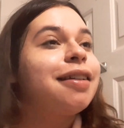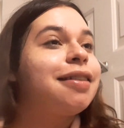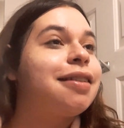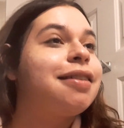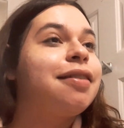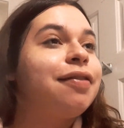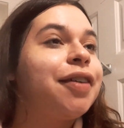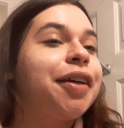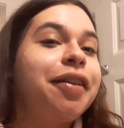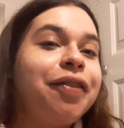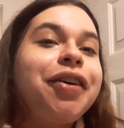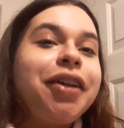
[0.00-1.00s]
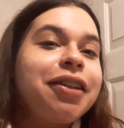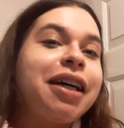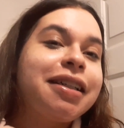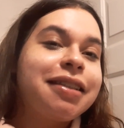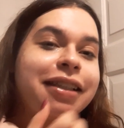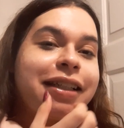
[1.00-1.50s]
this is the very, very
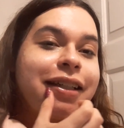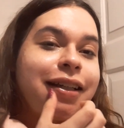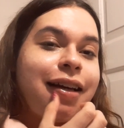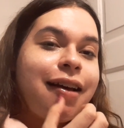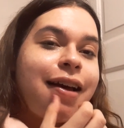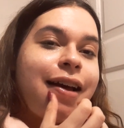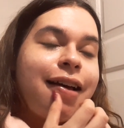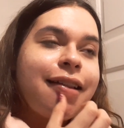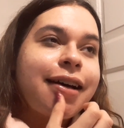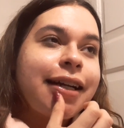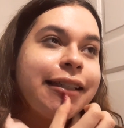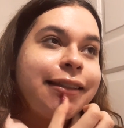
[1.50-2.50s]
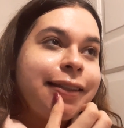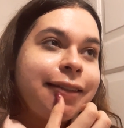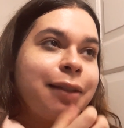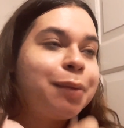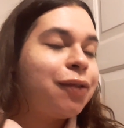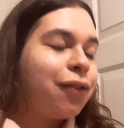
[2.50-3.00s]
last thing that I
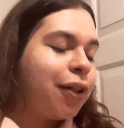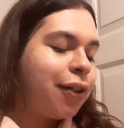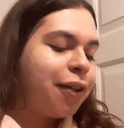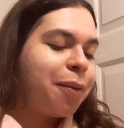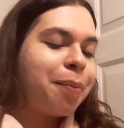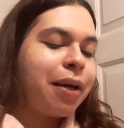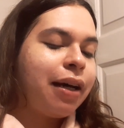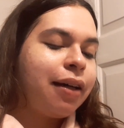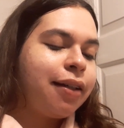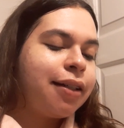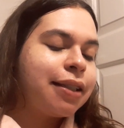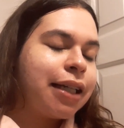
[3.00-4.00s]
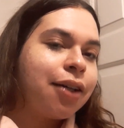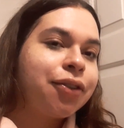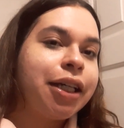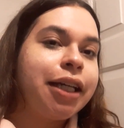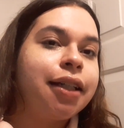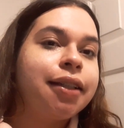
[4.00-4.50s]
do before I go to bed, is I'll
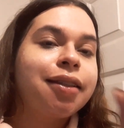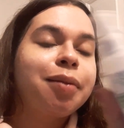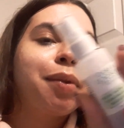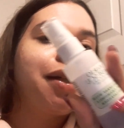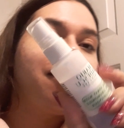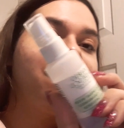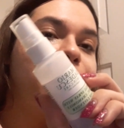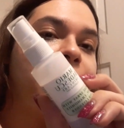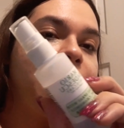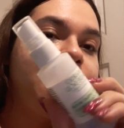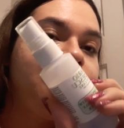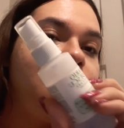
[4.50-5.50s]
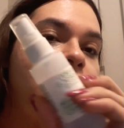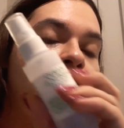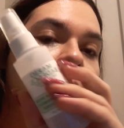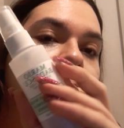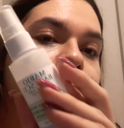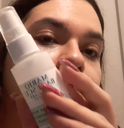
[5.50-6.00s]
take a little bit of my
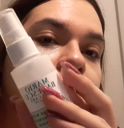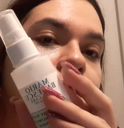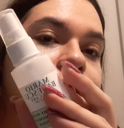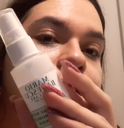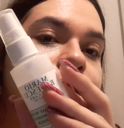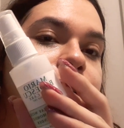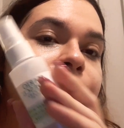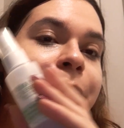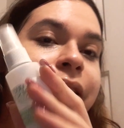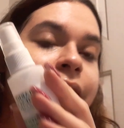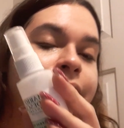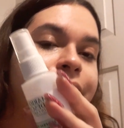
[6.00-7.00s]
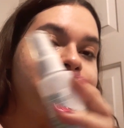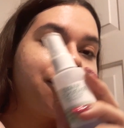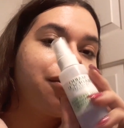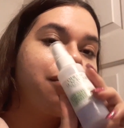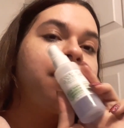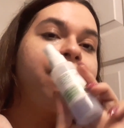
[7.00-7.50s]
Mario
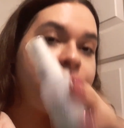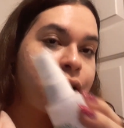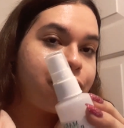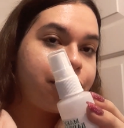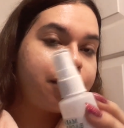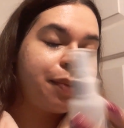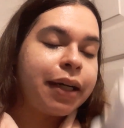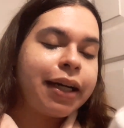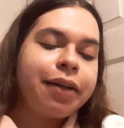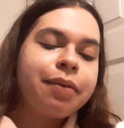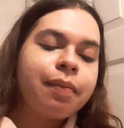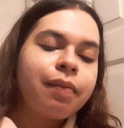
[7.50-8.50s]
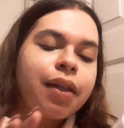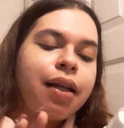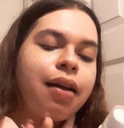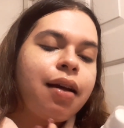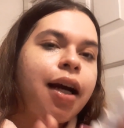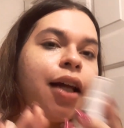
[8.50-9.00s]
Badescu facial spray.
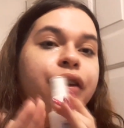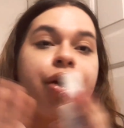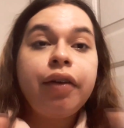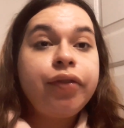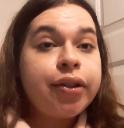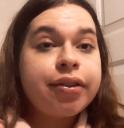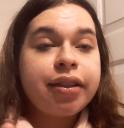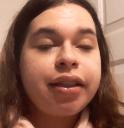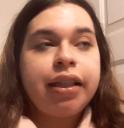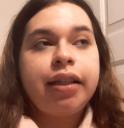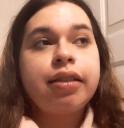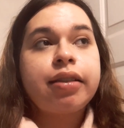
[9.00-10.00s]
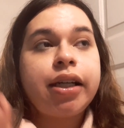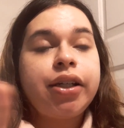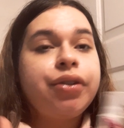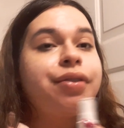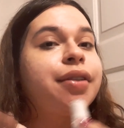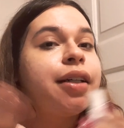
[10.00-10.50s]
I love using these. I
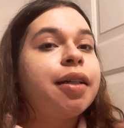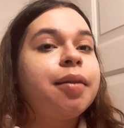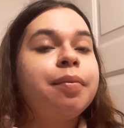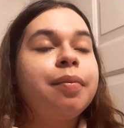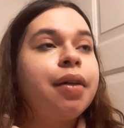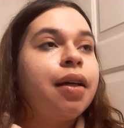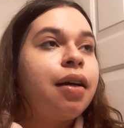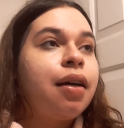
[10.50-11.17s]
use them